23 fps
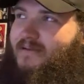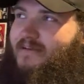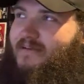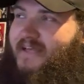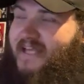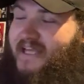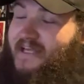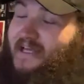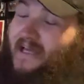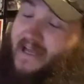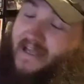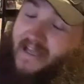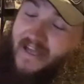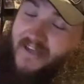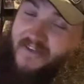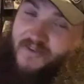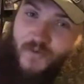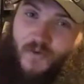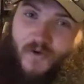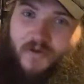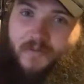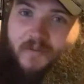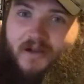He, I
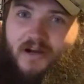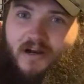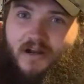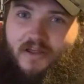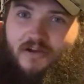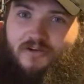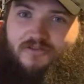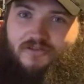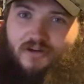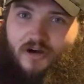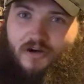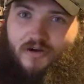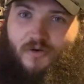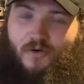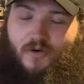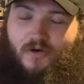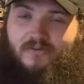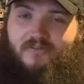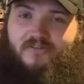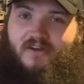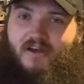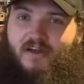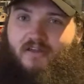guess, would have been another dark
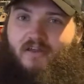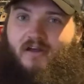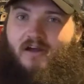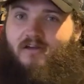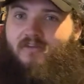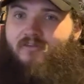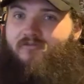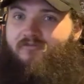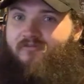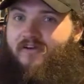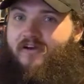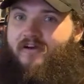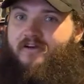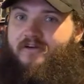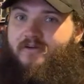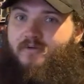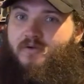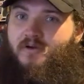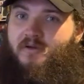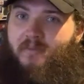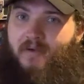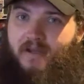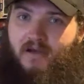horse. I figured
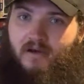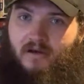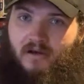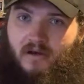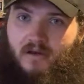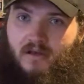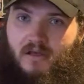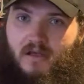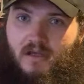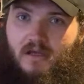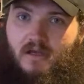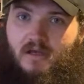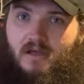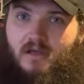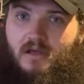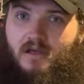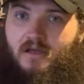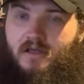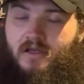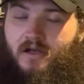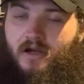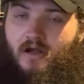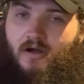it would have been,
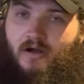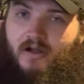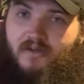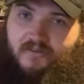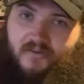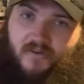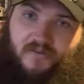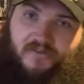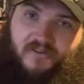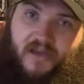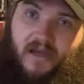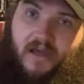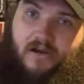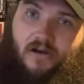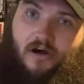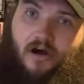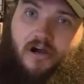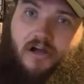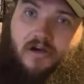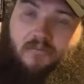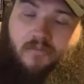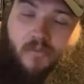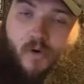as I was saying,
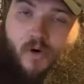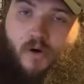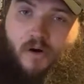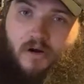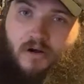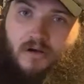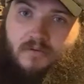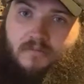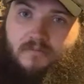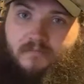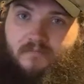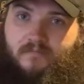Nakamura.